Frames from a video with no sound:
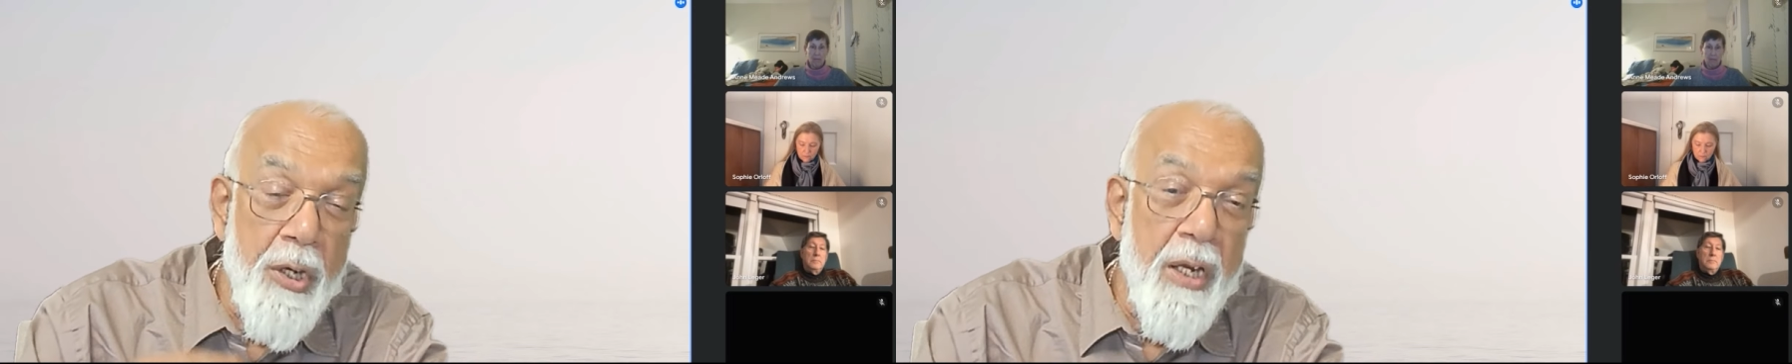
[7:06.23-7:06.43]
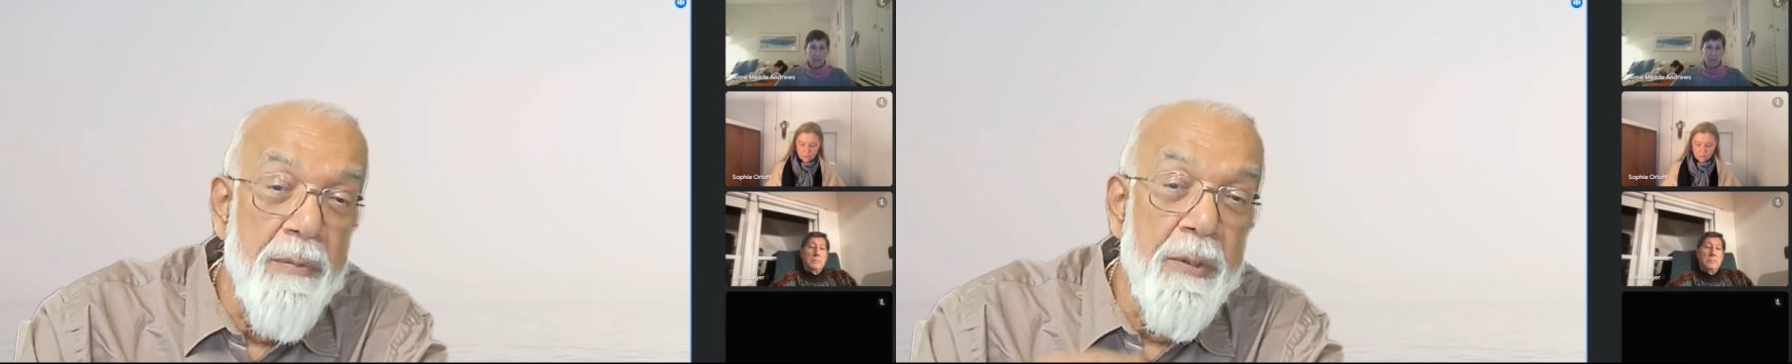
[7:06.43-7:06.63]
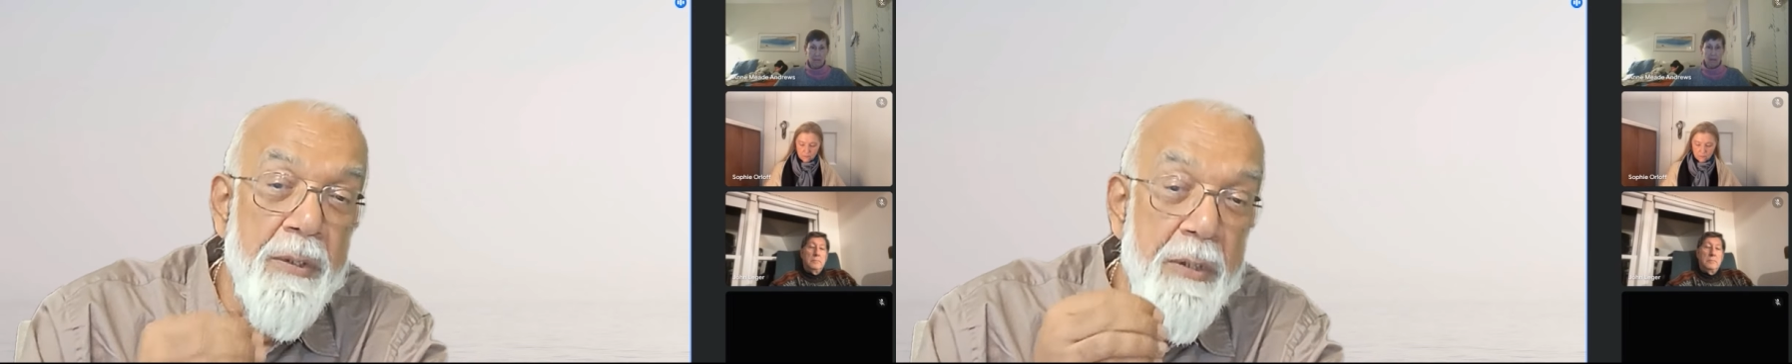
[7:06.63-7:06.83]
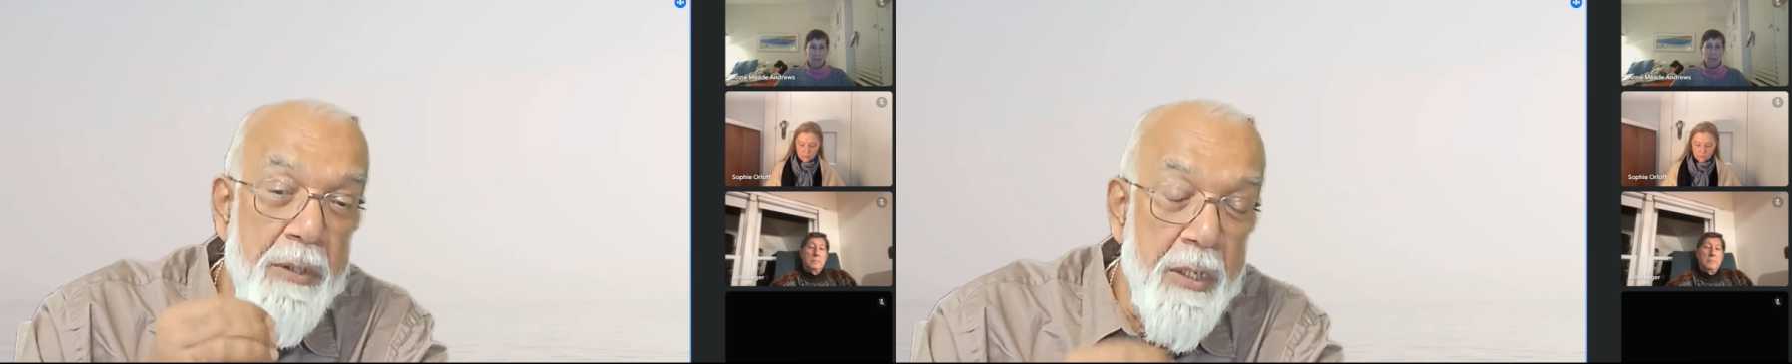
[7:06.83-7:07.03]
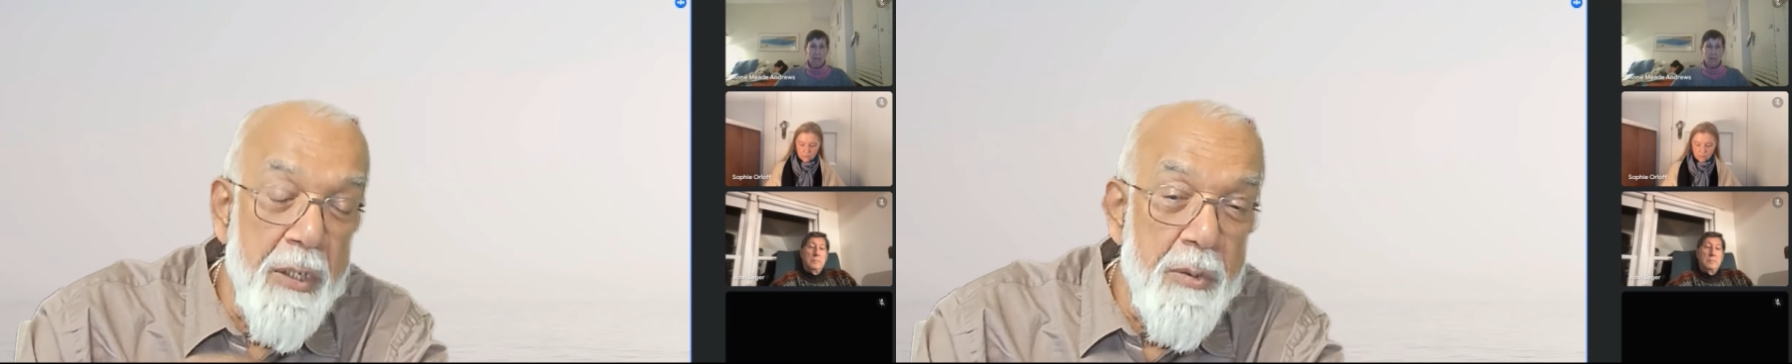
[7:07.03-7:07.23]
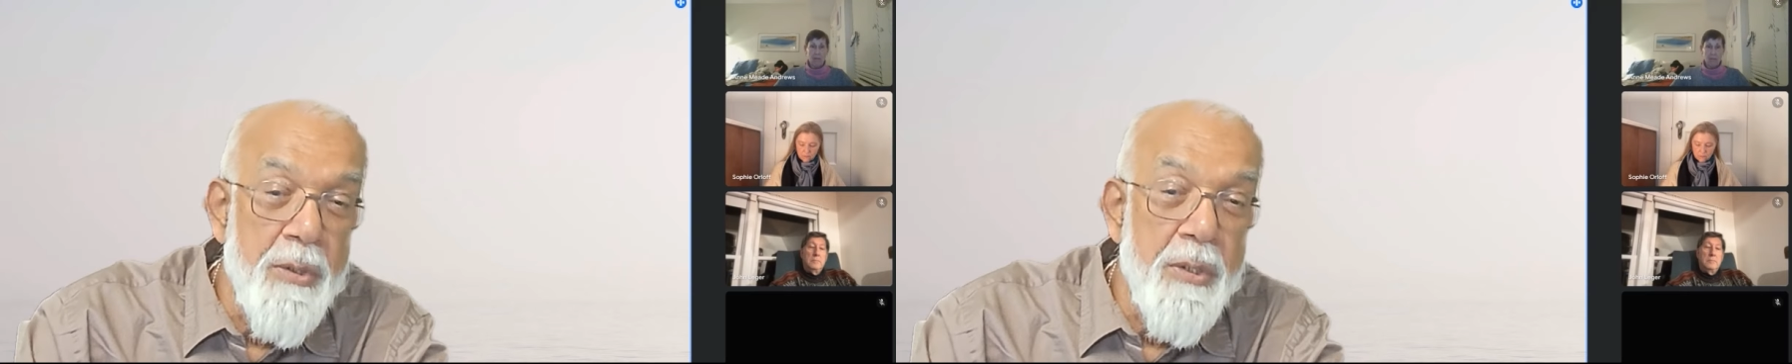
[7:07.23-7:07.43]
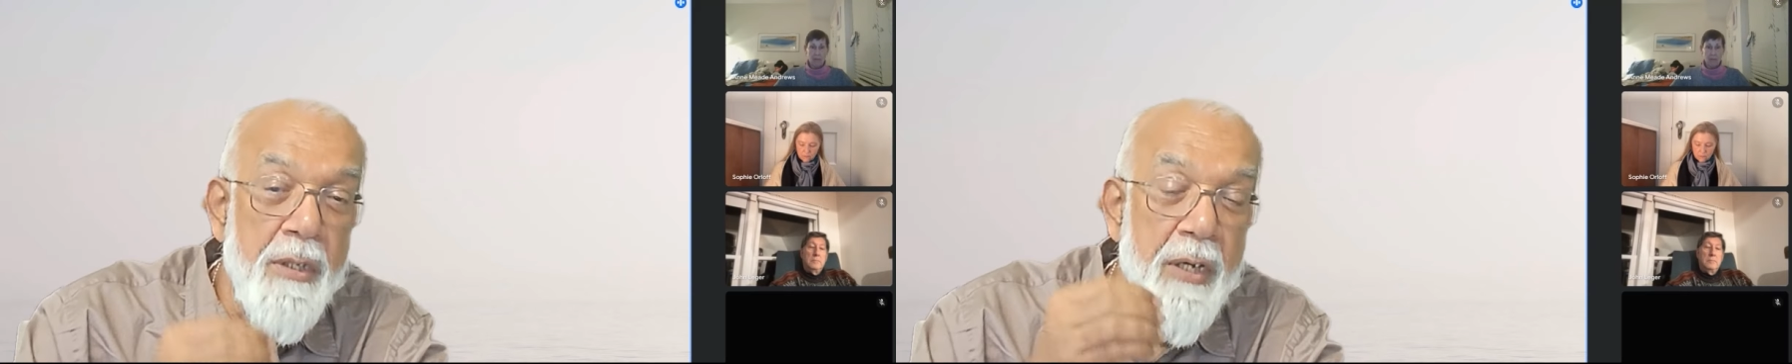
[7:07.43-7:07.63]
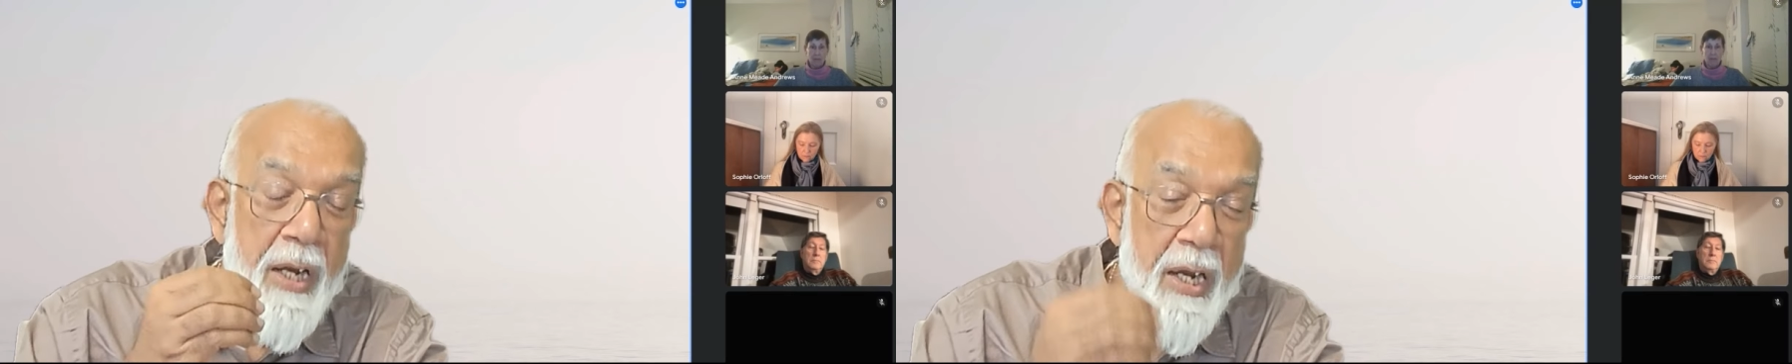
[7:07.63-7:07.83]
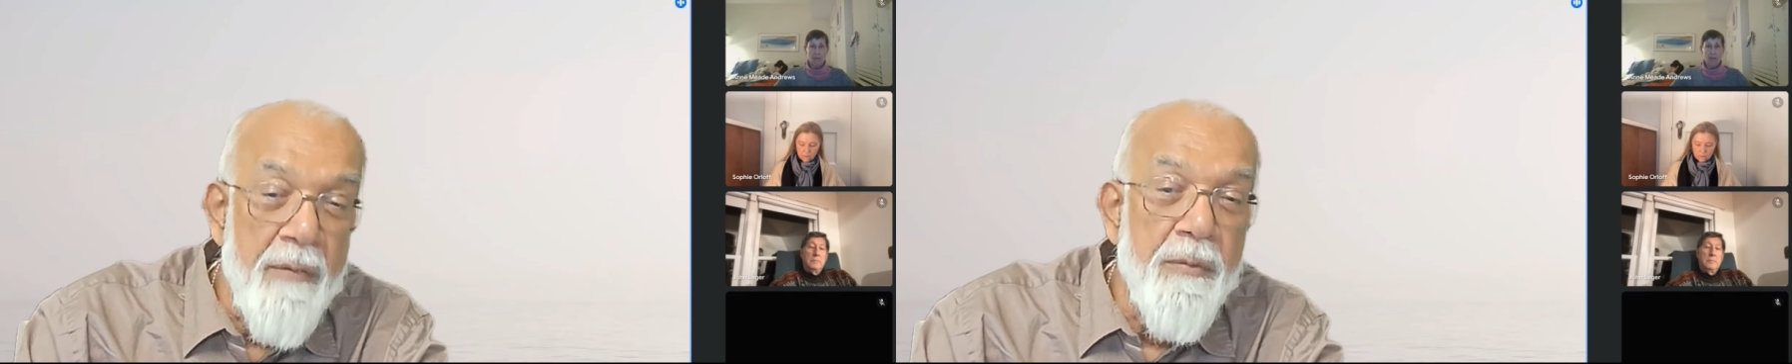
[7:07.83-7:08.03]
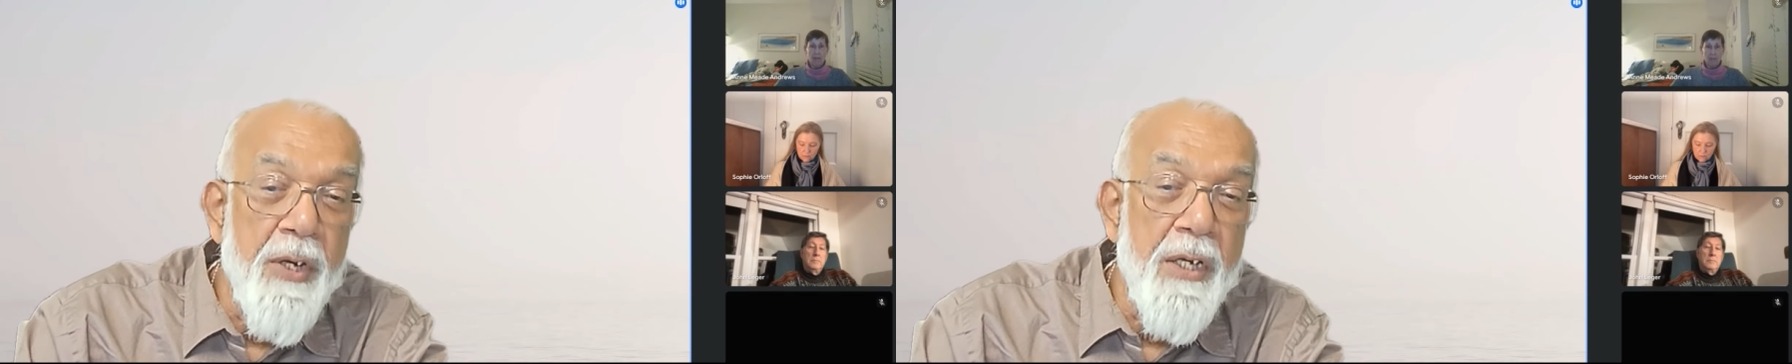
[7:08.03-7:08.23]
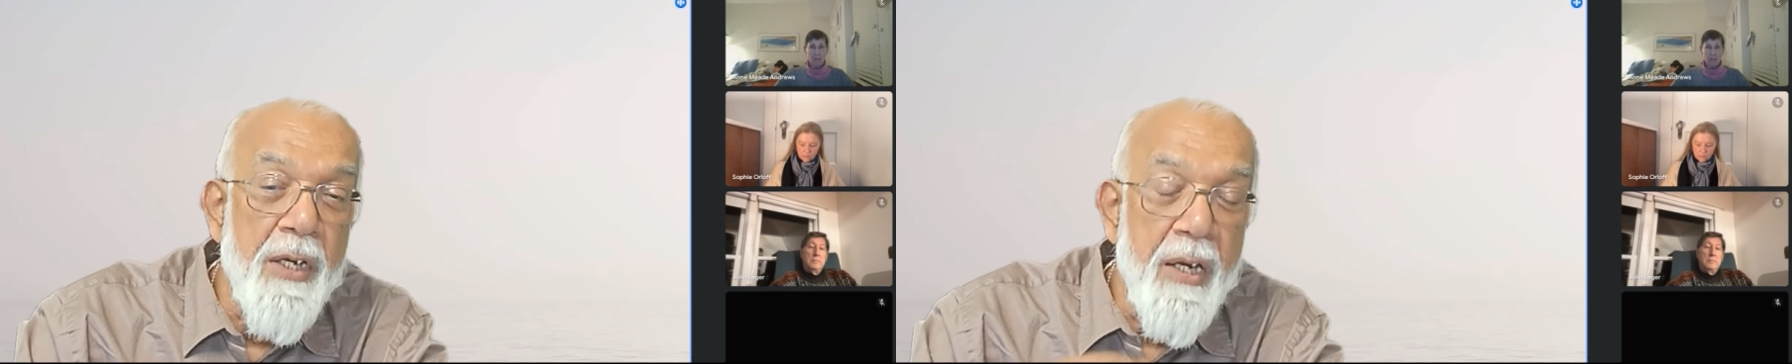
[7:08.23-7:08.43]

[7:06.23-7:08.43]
live in the delusion every